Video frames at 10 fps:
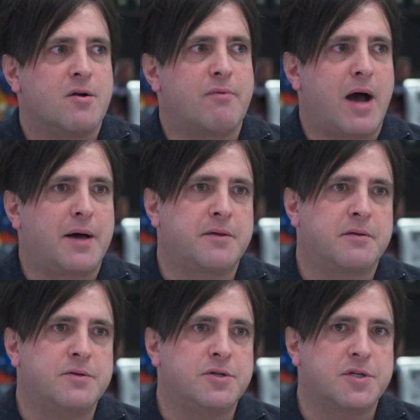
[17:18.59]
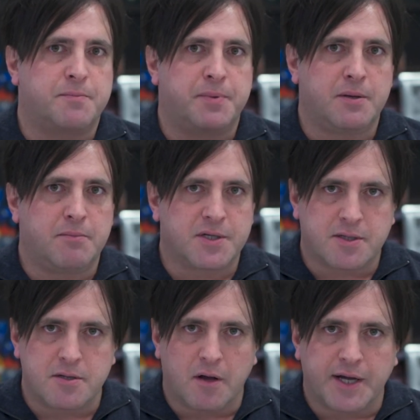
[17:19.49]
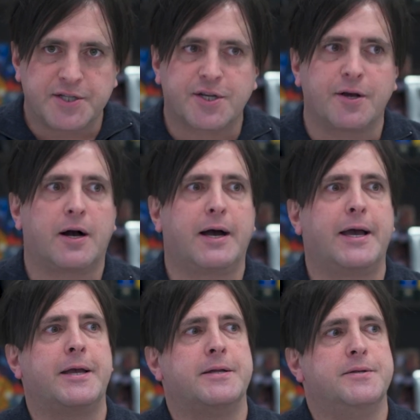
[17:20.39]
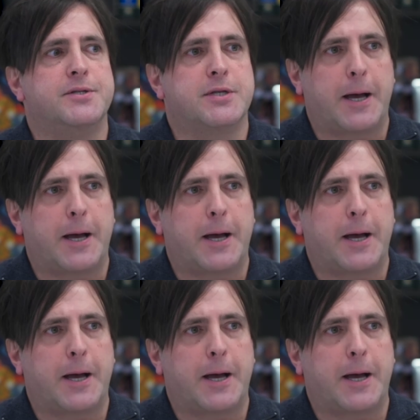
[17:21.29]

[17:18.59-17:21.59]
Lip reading: rather than just be Mr. Nice Guy and